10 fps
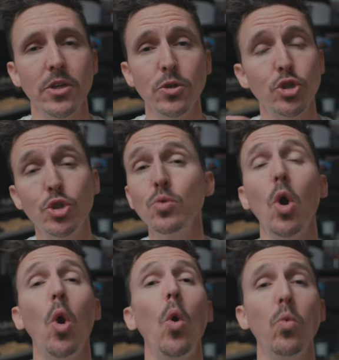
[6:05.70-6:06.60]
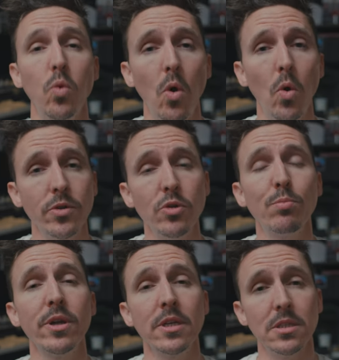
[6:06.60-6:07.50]
you could shoot the whole roll and you'd
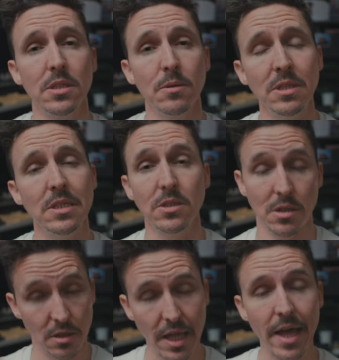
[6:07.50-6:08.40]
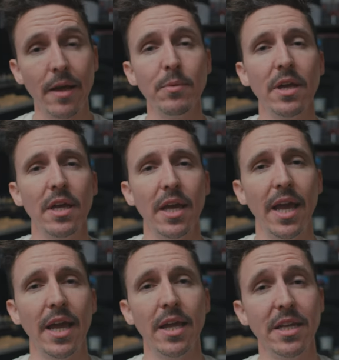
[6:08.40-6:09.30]
bring it to me to the lab
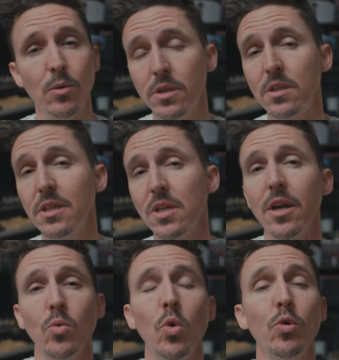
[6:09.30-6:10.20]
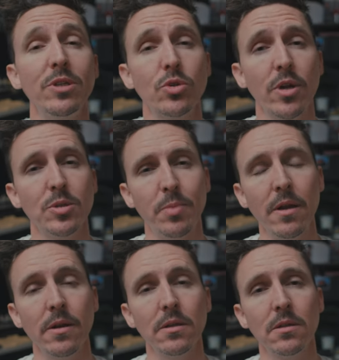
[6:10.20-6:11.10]
and it would the entire roll would be
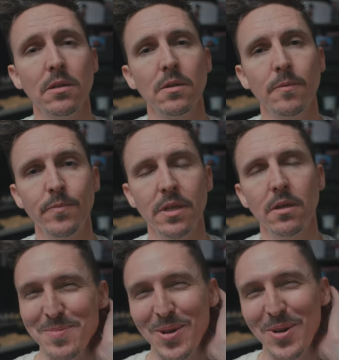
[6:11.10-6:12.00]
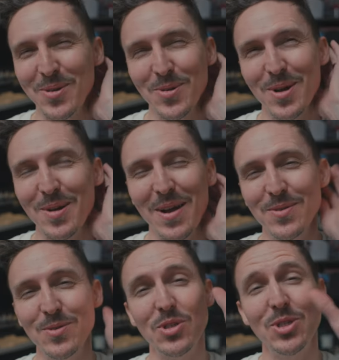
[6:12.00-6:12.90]
transparent. I'm going, oh, wow,
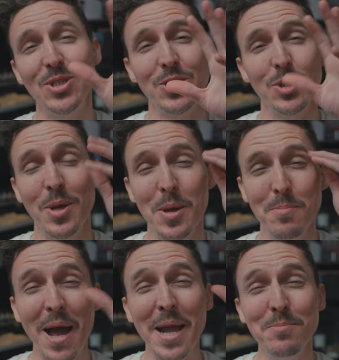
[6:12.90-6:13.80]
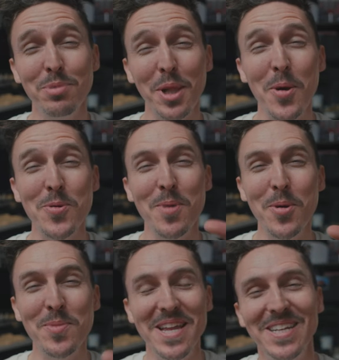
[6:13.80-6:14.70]
it was such a mind-blown
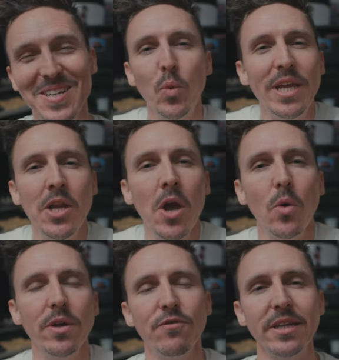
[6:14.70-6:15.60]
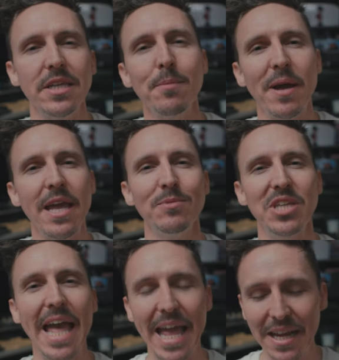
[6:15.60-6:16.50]
moment. We know if I take my
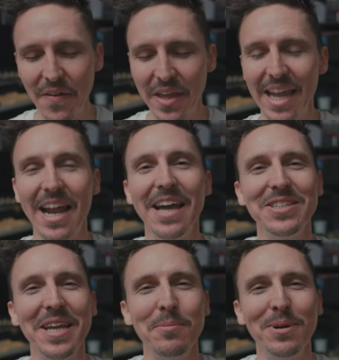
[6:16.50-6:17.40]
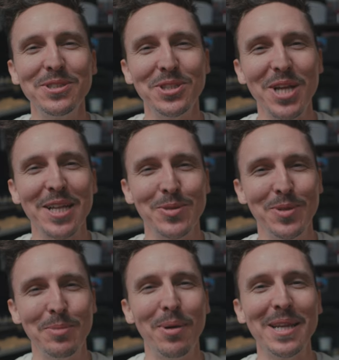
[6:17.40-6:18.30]
M10 and I take a bunch of shots
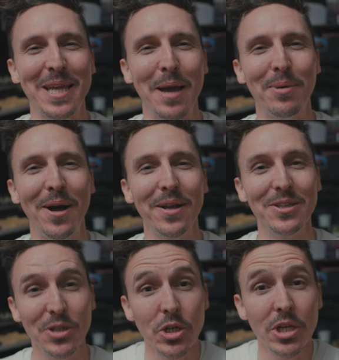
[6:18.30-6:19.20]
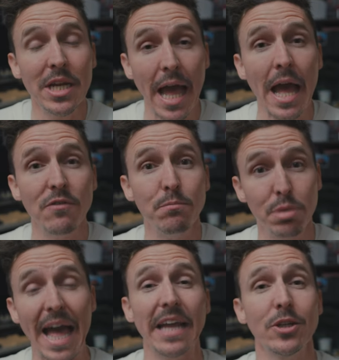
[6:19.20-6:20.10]
with the body cap on, you're gonna have
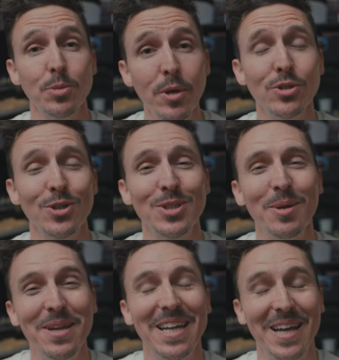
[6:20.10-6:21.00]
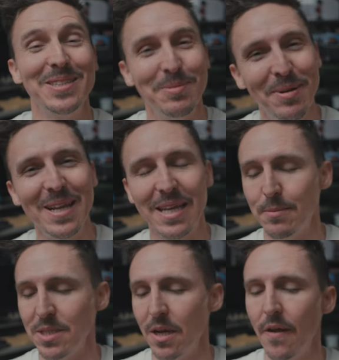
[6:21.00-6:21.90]
black exposures because the body
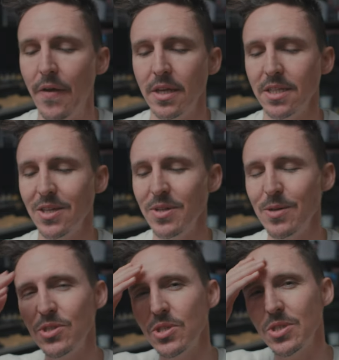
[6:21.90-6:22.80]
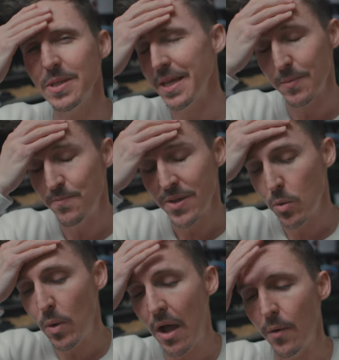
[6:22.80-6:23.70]
cap's on. So it was just like,
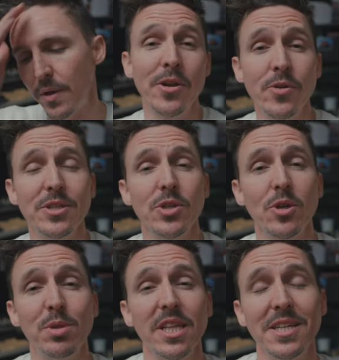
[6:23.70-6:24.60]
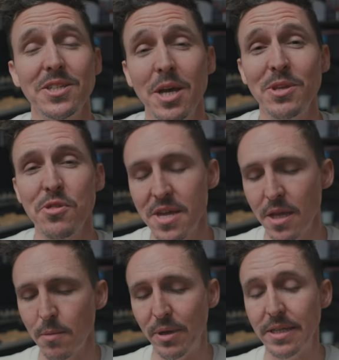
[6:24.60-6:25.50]
wow, I know that's a completely dummy
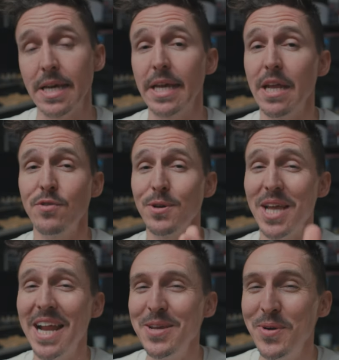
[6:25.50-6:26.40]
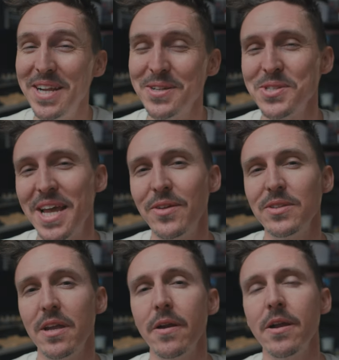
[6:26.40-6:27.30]
thing, but if there's anyone else out
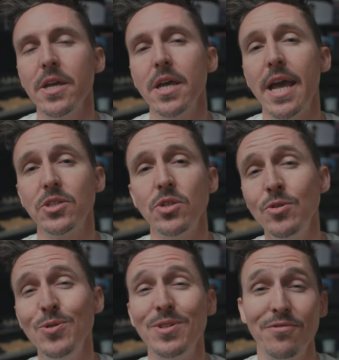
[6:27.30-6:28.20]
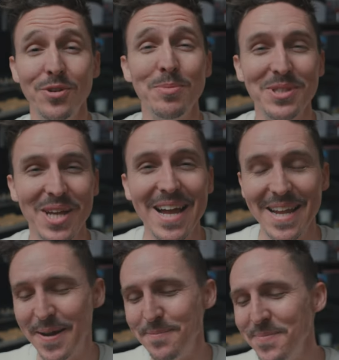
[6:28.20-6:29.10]
there as new to film as I
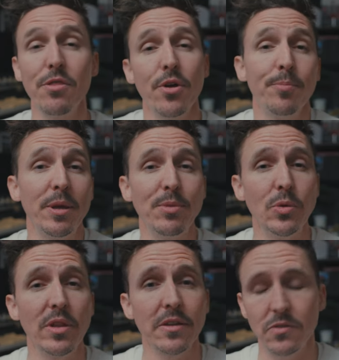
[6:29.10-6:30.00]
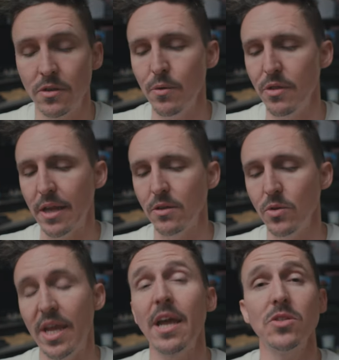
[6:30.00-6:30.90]
am, I thought maybe you'd like to know that. You
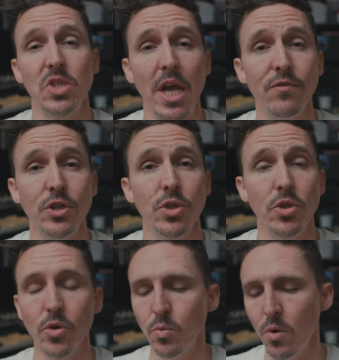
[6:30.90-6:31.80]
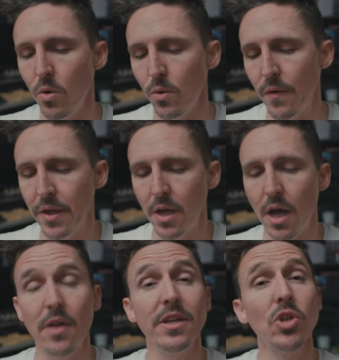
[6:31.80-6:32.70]
can salvage your roll.
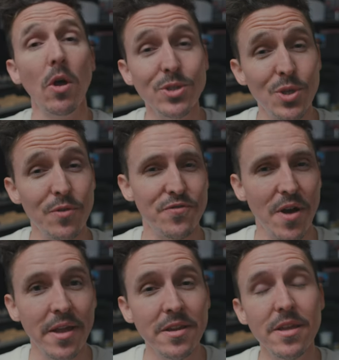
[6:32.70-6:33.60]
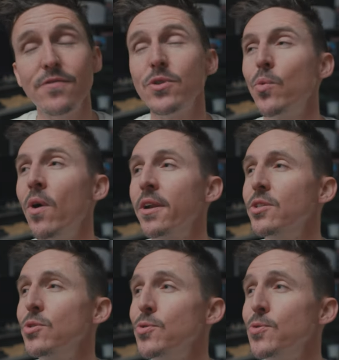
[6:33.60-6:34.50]
Uh, it's also fun if you wanna
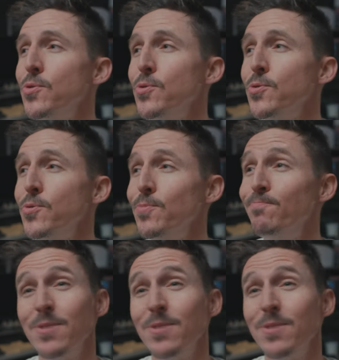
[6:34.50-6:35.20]
do